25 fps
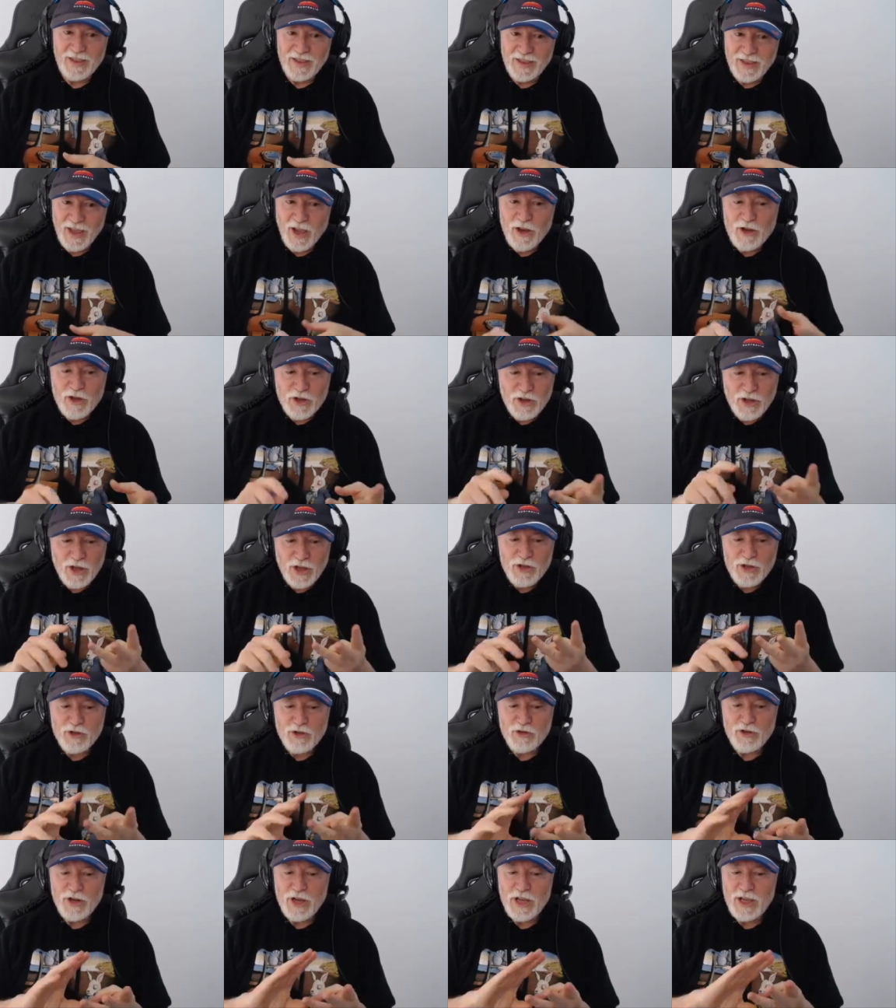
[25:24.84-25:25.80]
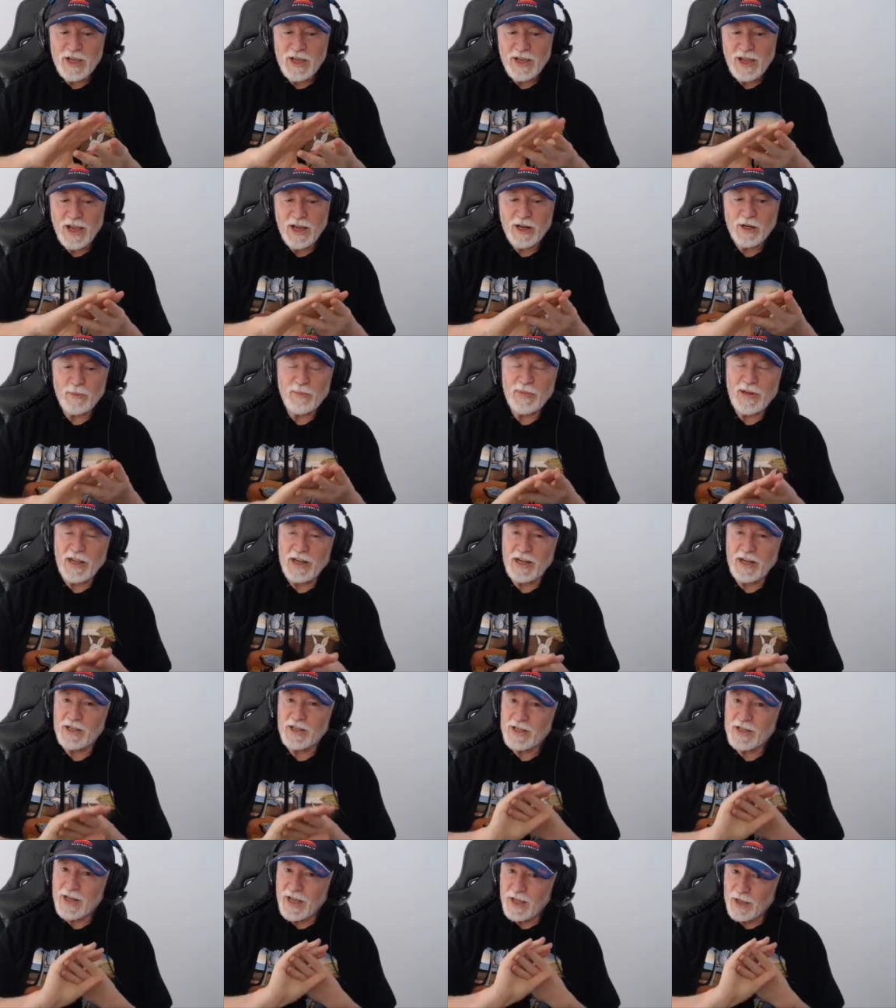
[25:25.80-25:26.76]
those those three outer
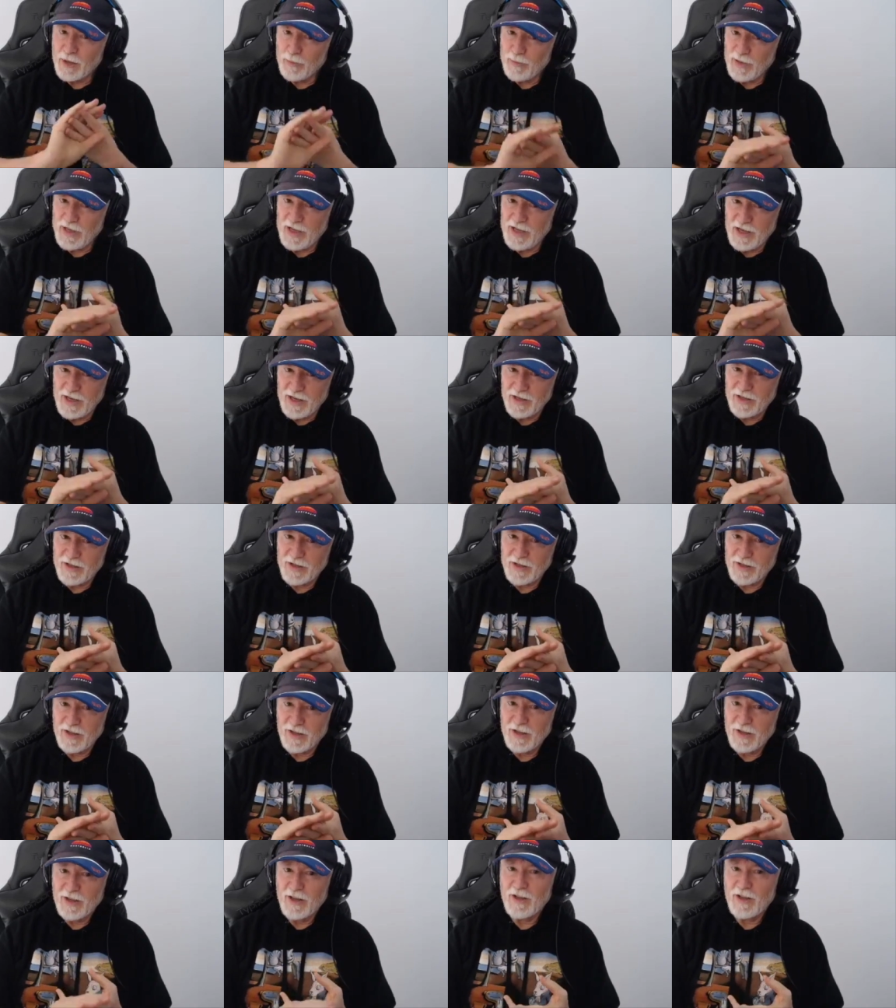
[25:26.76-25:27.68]
planets are the biggies.